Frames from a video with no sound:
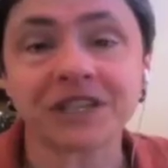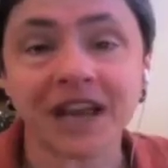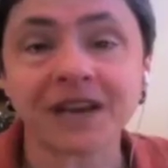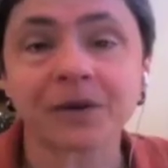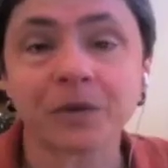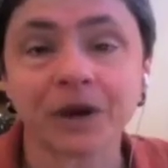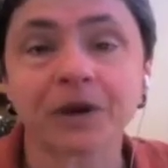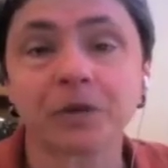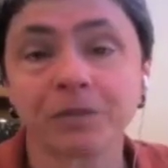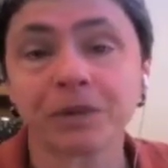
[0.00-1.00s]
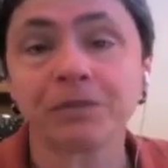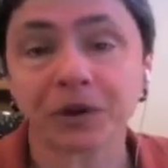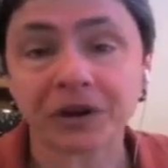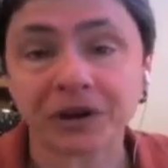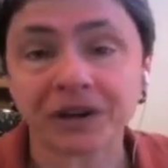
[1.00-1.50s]
to China where it will be
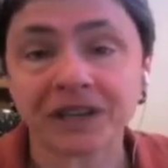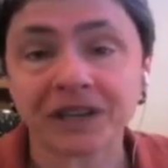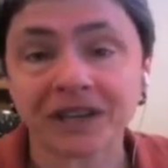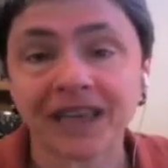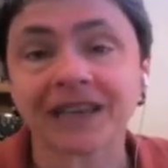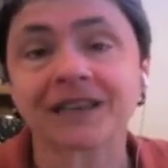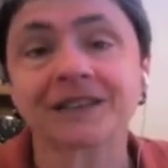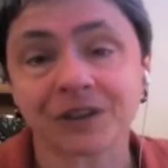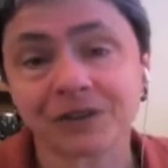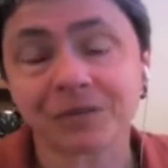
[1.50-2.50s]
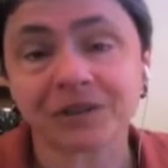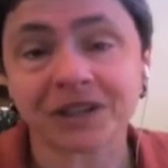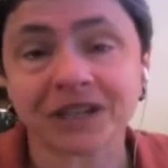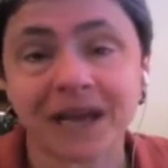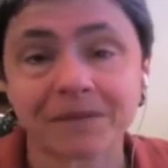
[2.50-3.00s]
burned and contribute
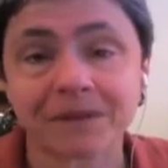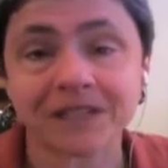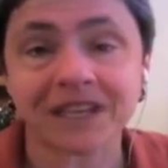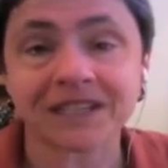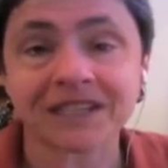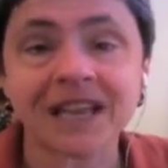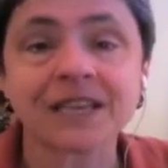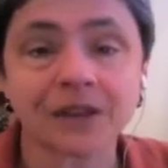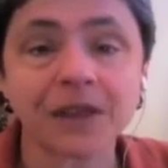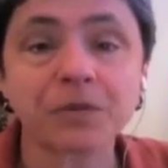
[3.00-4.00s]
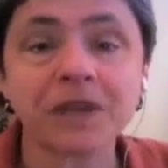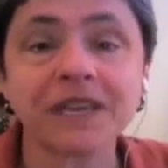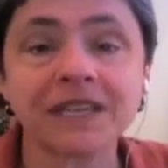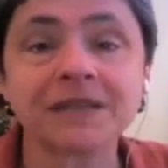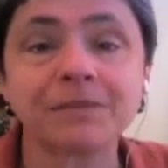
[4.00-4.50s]
to climate change. So I think we
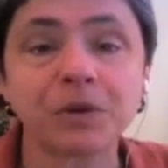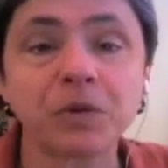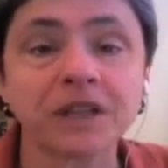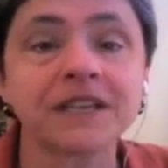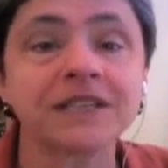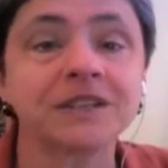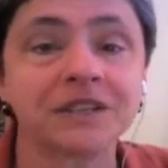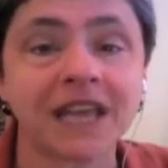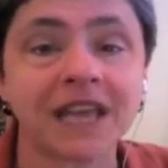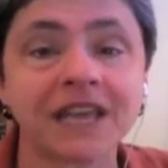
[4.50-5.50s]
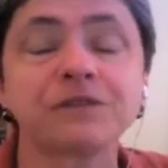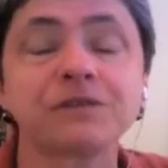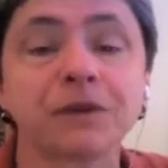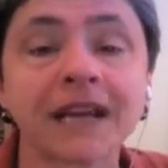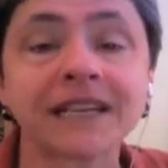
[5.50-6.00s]
need to be willing to take
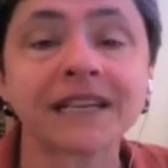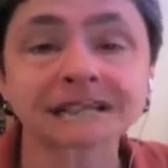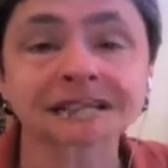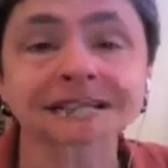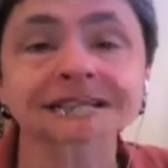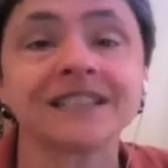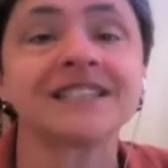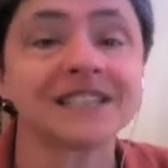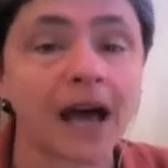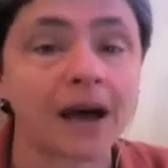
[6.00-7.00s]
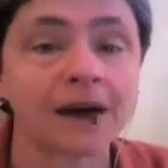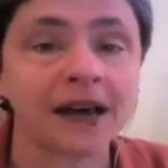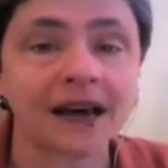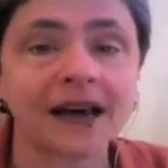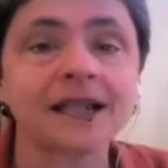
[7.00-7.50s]
direct action to stop
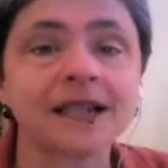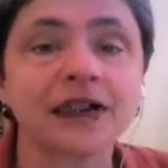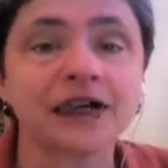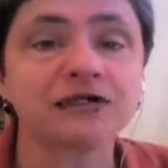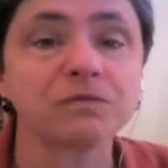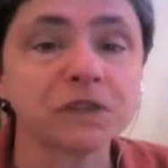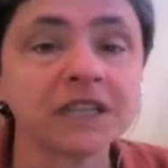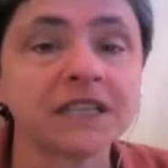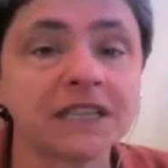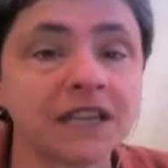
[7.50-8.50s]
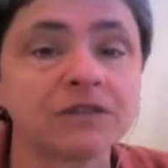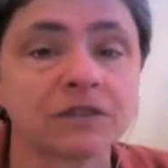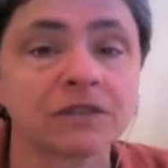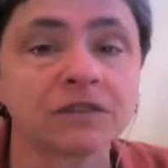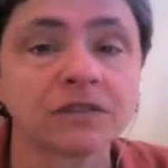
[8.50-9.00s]
some of those really
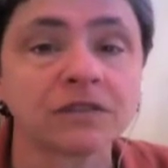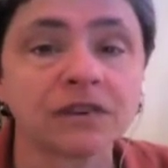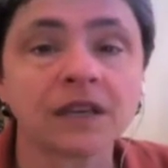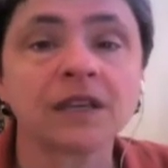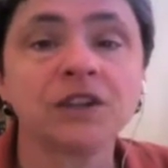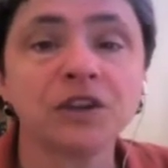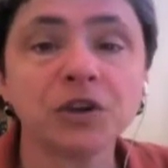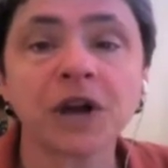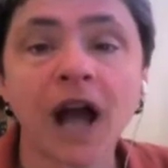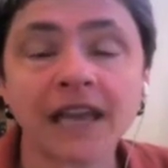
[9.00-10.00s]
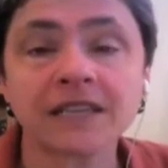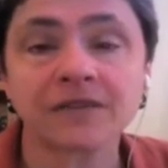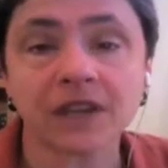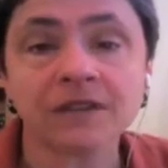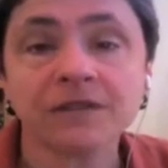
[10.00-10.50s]
dangerous new
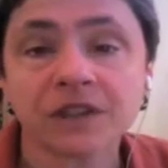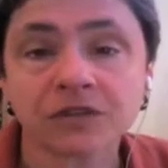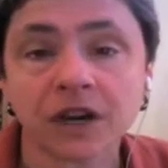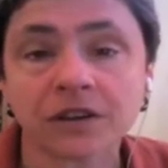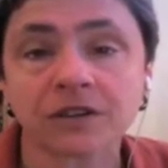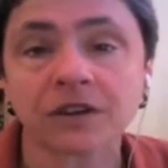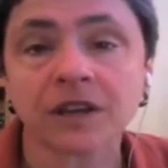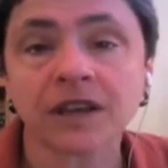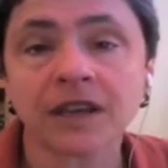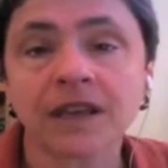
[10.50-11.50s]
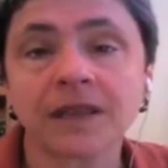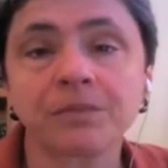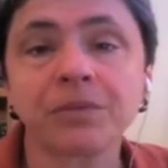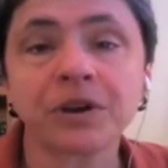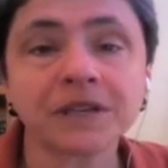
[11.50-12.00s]
kinds of infrastructure
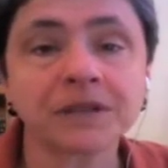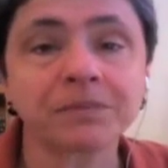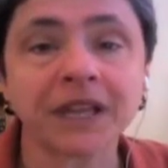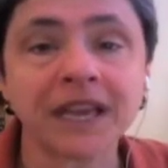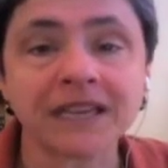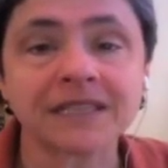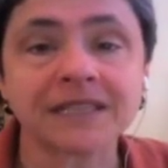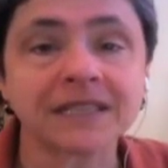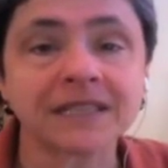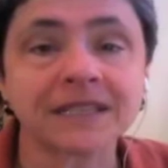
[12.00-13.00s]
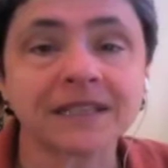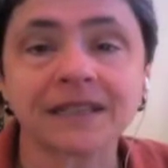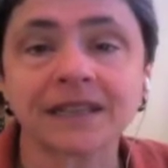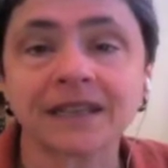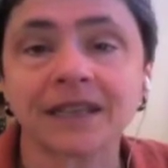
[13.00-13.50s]
that put into place
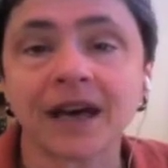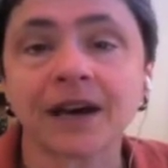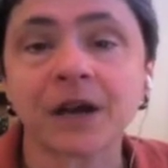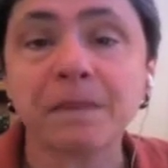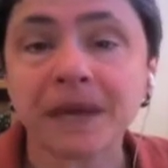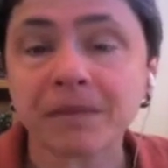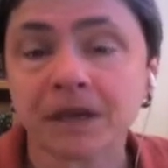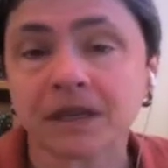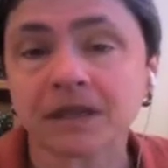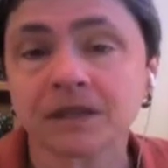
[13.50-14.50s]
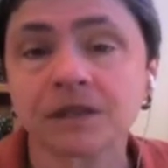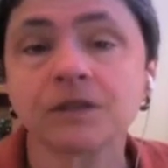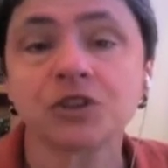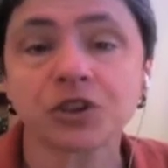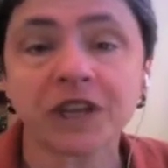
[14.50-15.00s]
the a commitment
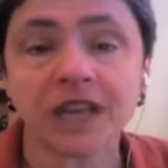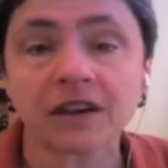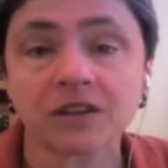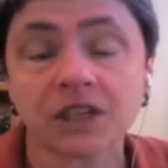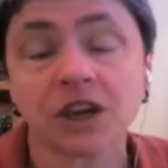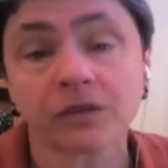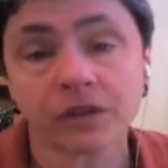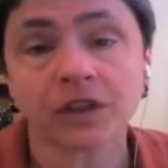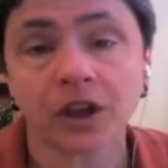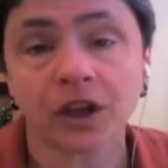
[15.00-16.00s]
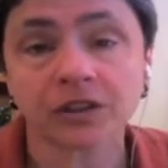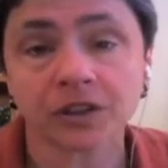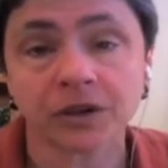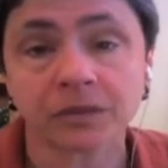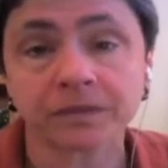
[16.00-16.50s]
to dirty energy over the long
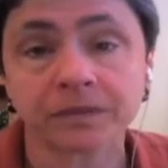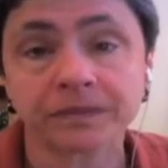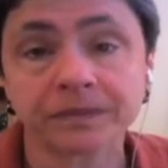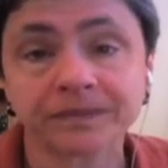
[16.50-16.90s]
term.